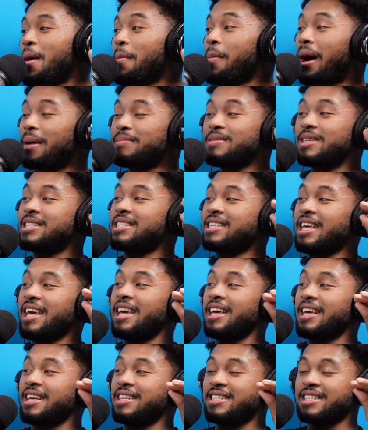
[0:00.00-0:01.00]
But I'm just
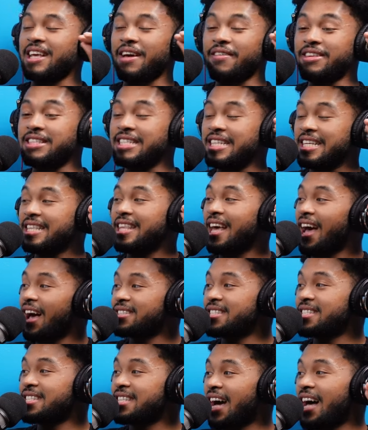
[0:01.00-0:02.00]
saying, seventeen
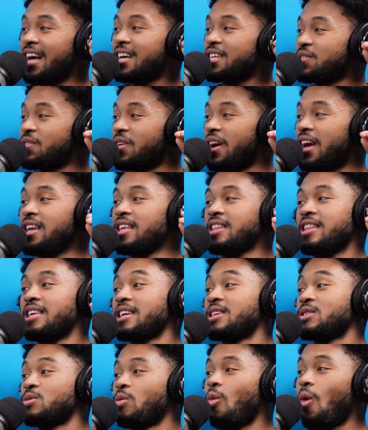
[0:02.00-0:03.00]
thousand dollars for anything
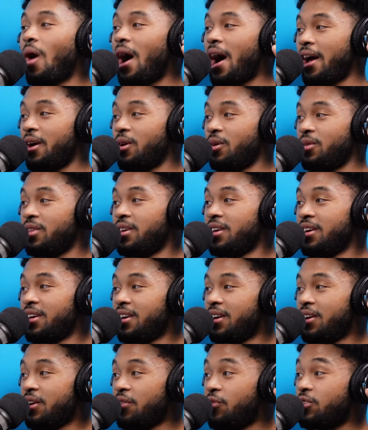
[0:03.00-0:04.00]
is wild.
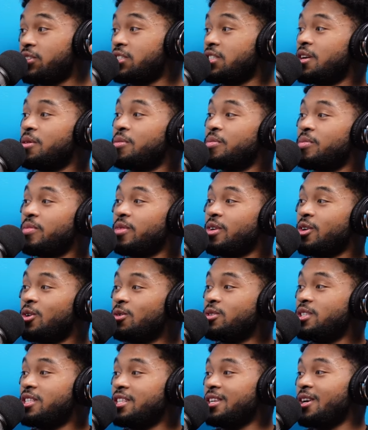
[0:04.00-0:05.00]
For some
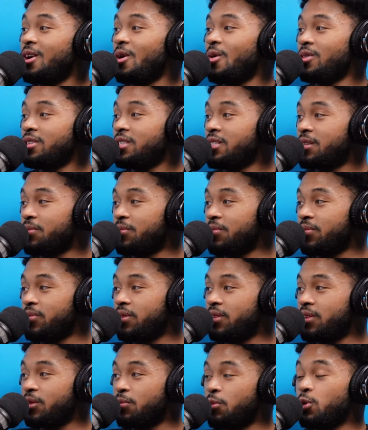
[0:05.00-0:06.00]
coochie or some
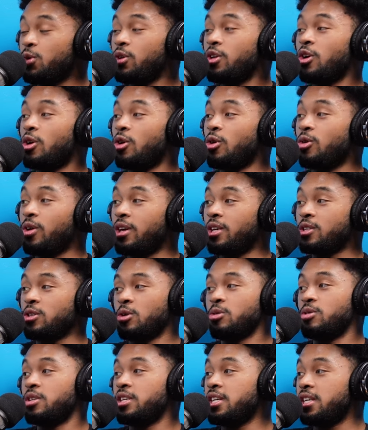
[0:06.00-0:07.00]
booty hole is
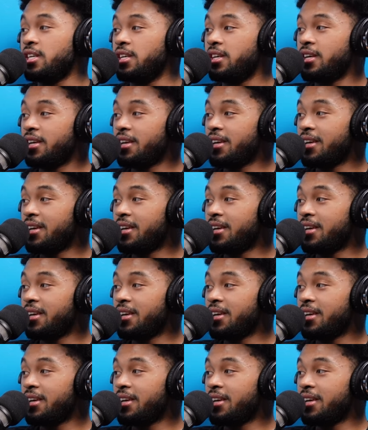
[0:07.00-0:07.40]
O D.